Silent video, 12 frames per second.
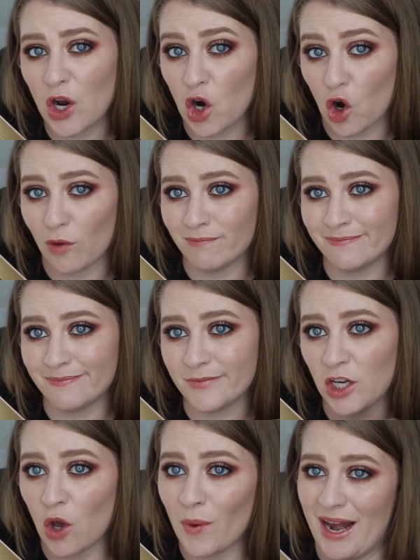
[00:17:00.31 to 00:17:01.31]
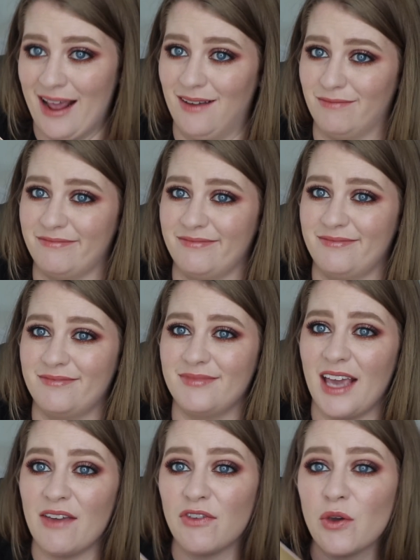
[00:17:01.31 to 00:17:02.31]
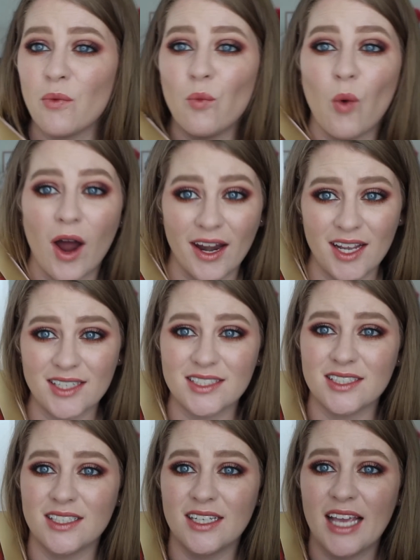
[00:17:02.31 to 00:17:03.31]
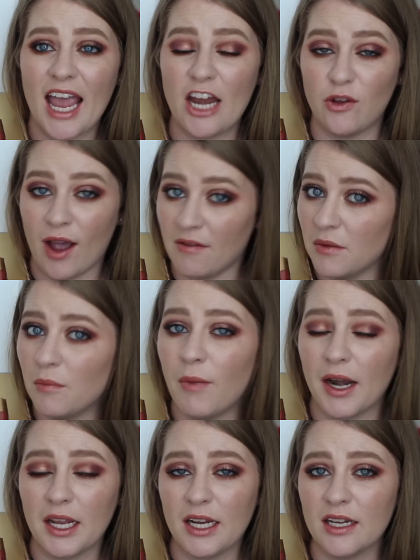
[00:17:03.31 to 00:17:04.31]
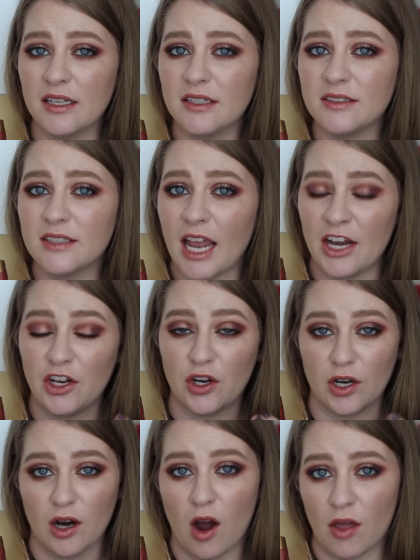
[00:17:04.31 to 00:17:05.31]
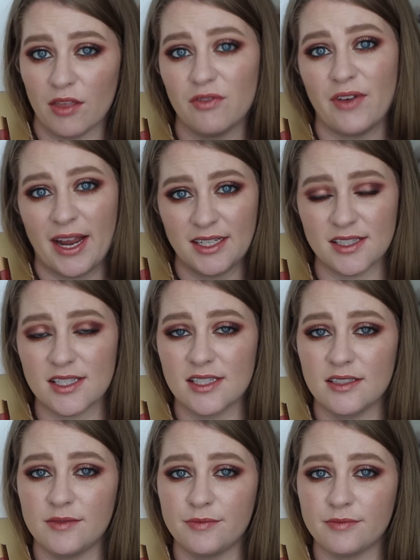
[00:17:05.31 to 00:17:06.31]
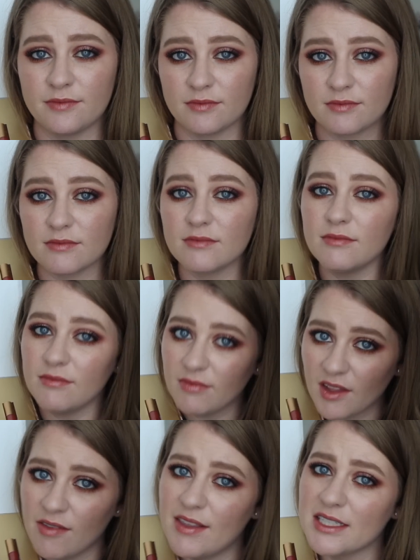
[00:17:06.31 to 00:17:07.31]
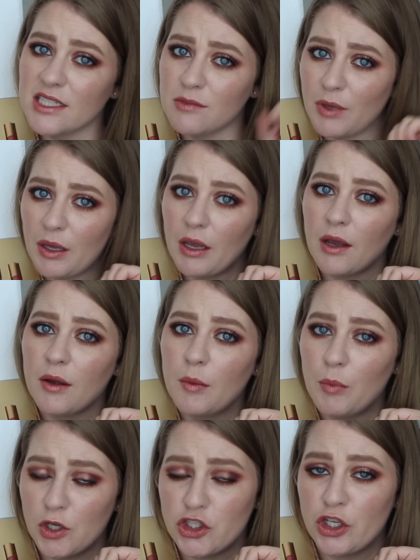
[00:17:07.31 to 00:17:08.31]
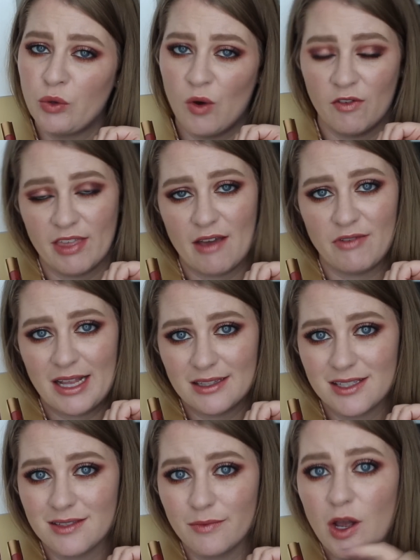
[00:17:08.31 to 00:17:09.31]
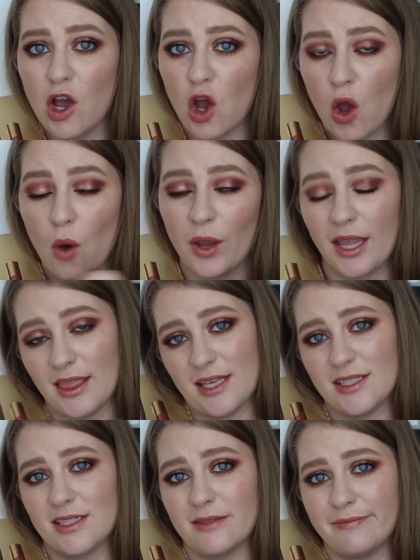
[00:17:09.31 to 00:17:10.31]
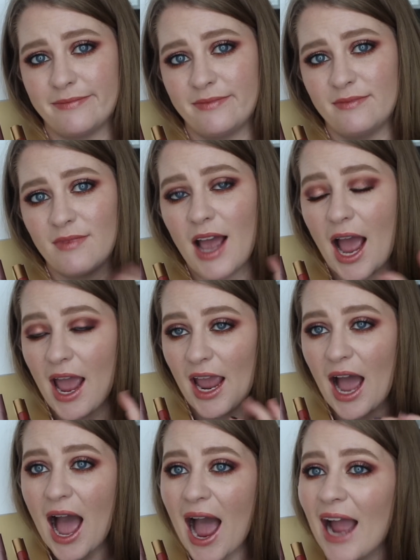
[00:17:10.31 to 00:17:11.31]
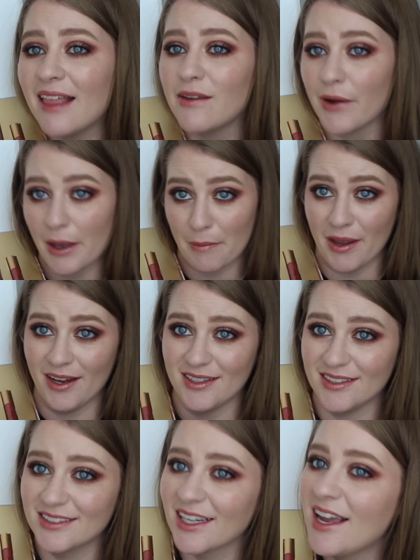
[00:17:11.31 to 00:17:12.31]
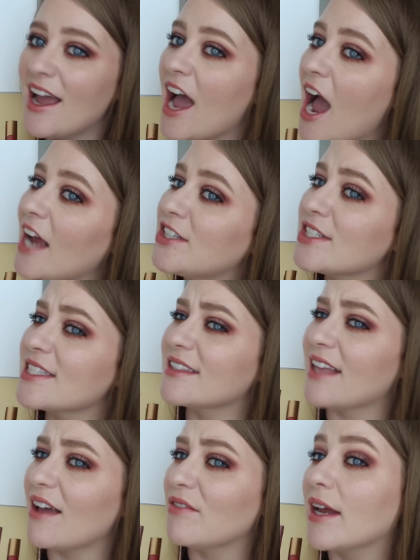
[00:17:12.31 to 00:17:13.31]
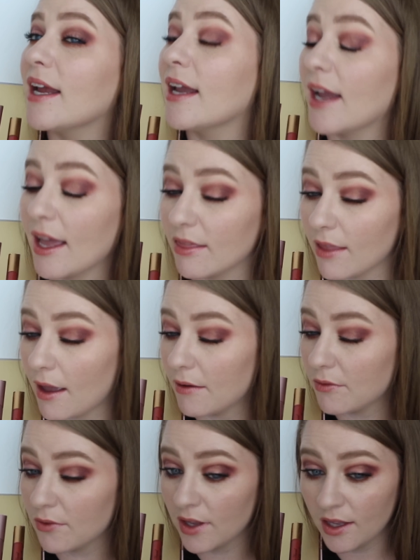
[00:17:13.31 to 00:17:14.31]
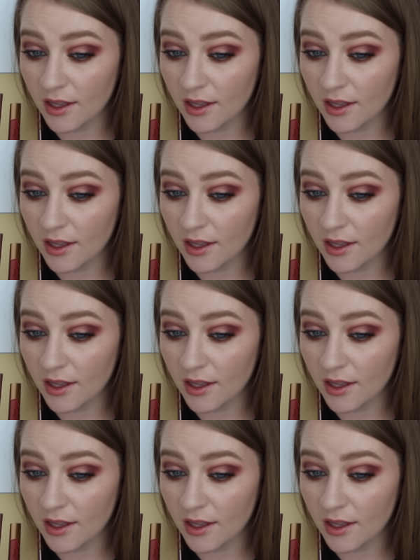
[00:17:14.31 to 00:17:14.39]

girl, go get it. If you want it and you the money and you're on the fence, this is me pushing you over that fence. Go get this. I highly recommend. I just love it. I love